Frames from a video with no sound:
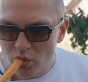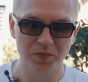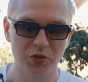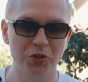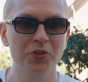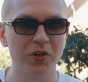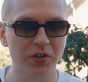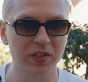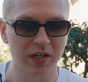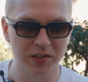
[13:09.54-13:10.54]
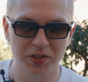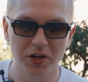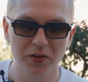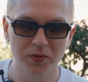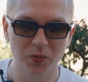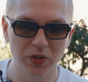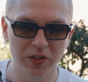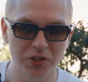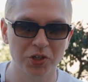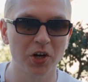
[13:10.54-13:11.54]
Churros are served with
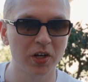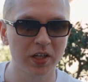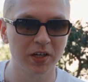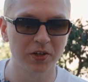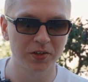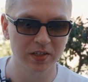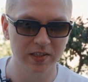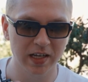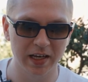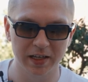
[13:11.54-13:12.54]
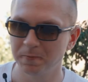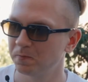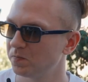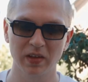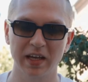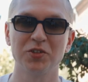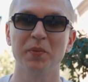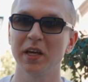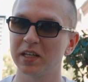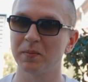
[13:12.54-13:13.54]
the chocolate on the side. And to
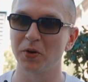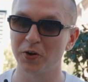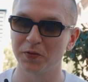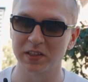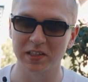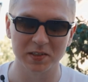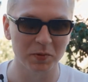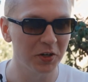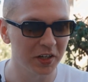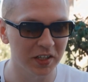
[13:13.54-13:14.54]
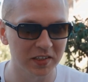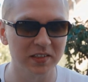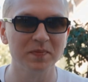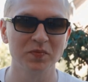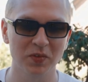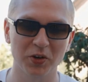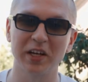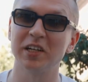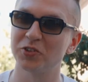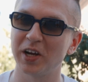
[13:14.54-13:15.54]
make it a perfect experience, you
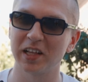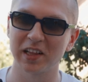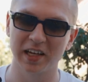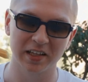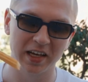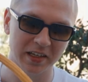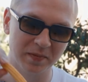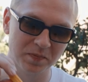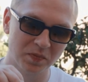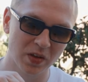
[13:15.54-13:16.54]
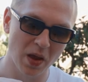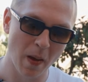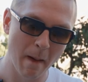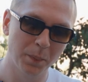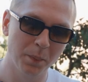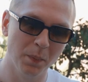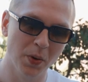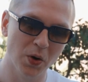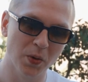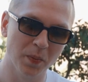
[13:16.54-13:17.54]
gotta try it like that.
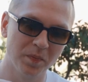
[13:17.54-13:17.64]
Boom.